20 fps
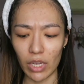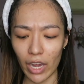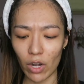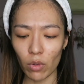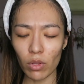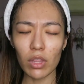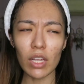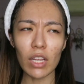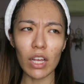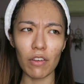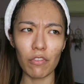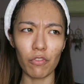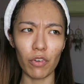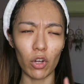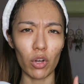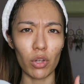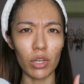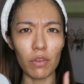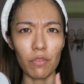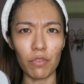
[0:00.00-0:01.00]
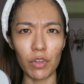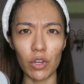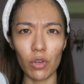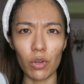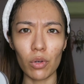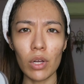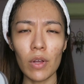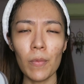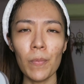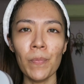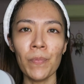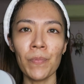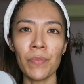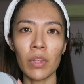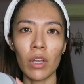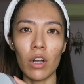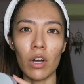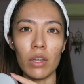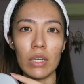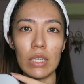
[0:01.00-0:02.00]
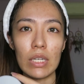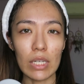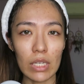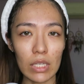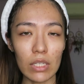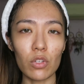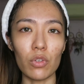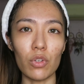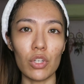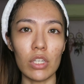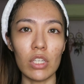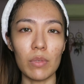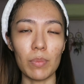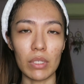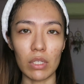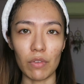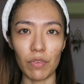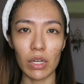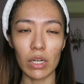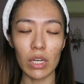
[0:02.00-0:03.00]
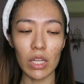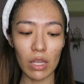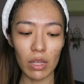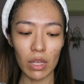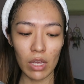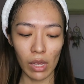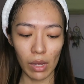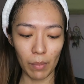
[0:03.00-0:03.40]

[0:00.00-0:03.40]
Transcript: I don't think I've recorded a video on this cushion specifically,